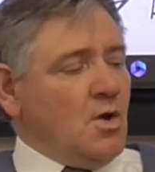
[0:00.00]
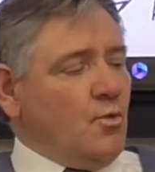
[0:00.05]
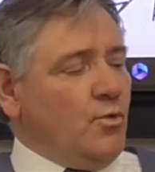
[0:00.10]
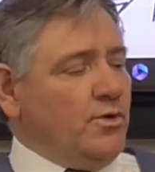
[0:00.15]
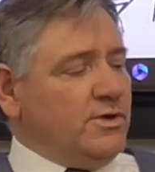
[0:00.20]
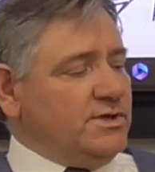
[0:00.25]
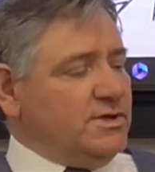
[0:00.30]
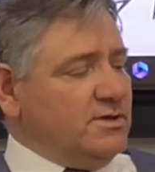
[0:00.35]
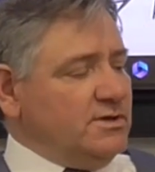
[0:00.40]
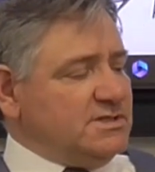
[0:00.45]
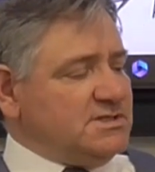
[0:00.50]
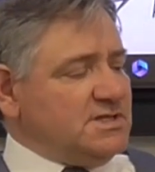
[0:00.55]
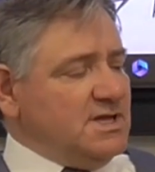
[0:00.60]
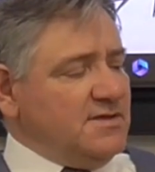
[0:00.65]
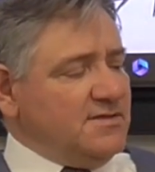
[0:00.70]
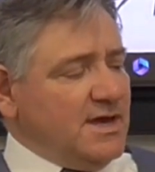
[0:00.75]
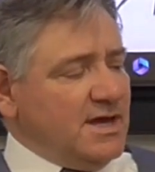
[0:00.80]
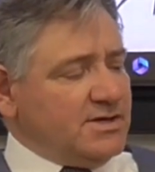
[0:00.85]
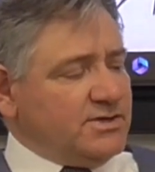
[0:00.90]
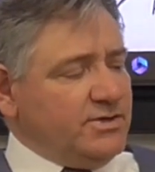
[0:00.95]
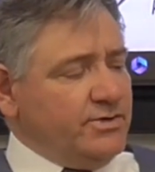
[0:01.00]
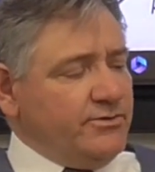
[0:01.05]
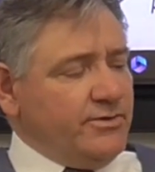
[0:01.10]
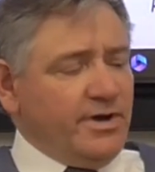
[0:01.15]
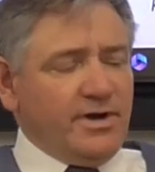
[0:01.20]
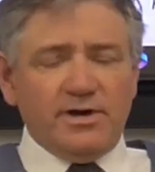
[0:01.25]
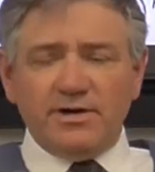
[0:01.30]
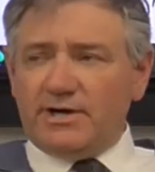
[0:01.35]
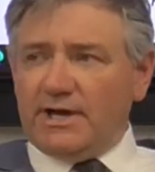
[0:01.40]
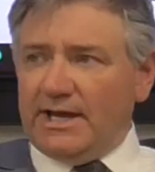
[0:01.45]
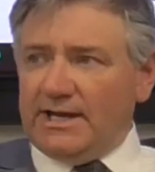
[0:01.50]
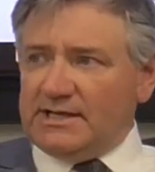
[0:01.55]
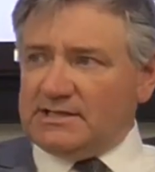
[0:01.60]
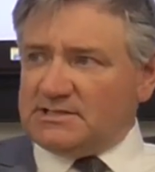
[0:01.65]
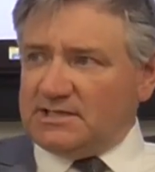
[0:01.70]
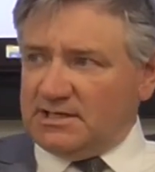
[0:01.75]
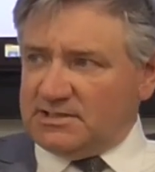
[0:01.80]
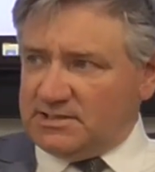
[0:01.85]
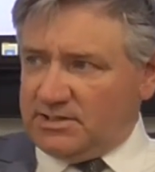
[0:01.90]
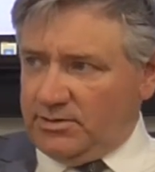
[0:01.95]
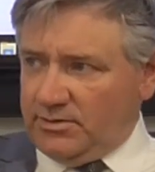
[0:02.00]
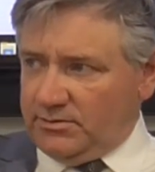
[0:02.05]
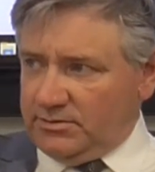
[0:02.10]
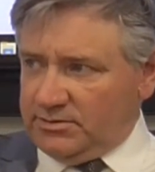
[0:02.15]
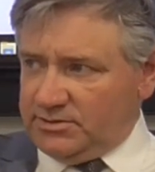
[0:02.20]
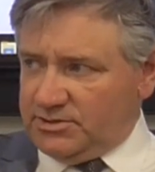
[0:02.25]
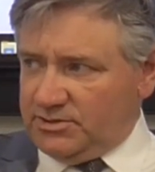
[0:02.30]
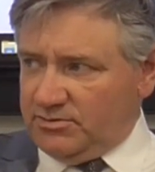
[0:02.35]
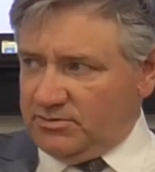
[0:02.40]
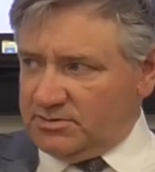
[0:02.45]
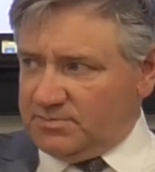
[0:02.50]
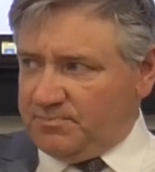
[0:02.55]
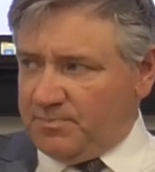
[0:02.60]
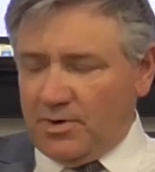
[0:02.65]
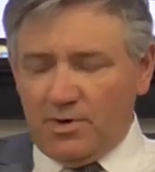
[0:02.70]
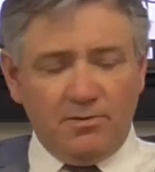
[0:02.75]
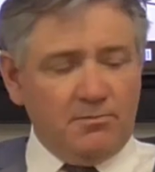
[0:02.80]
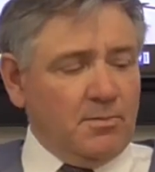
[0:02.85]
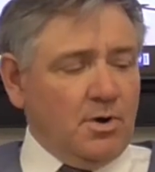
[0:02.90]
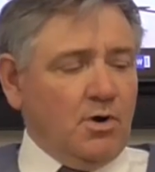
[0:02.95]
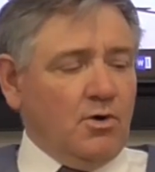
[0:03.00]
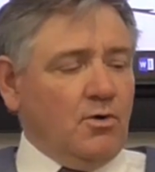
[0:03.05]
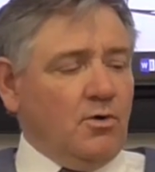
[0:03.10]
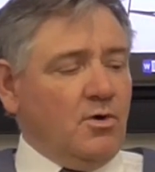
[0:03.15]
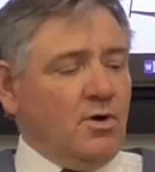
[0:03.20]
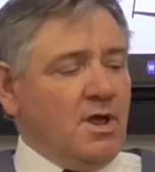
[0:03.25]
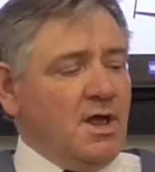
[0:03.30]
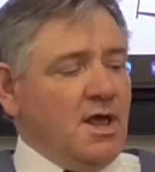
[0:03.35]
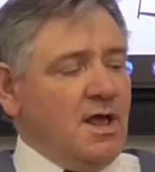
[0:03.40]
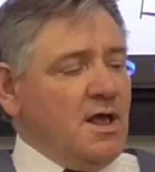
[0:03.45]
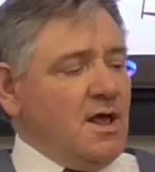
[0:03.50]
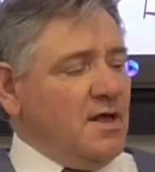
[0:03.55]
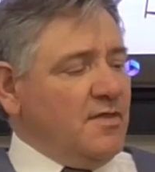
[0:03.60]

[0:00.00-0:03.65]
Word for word: When you see that 296 kilojoules per mole,